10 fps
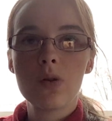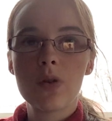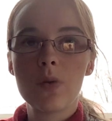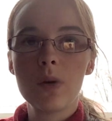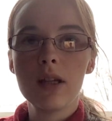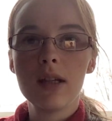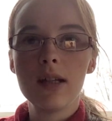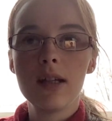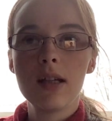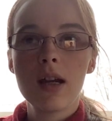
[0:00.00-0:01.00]

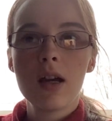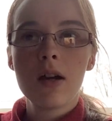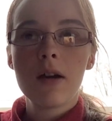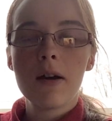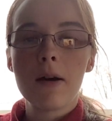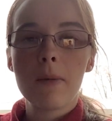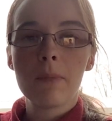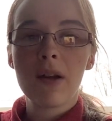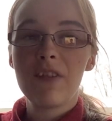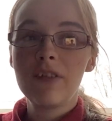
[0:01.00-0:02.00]
three
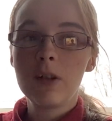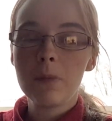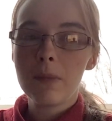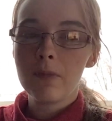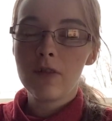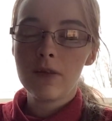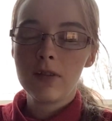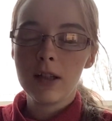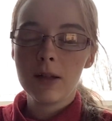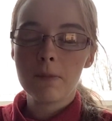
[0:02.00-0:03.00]
like
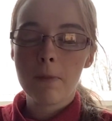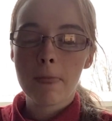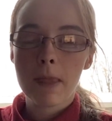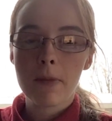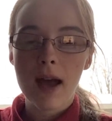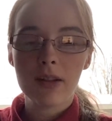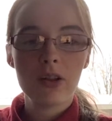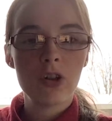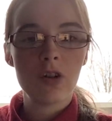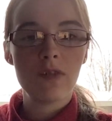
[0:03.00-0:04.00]
15
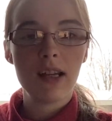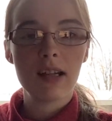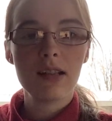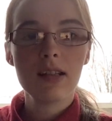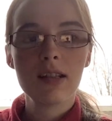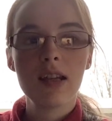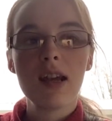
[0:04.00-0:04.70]
passenger vans,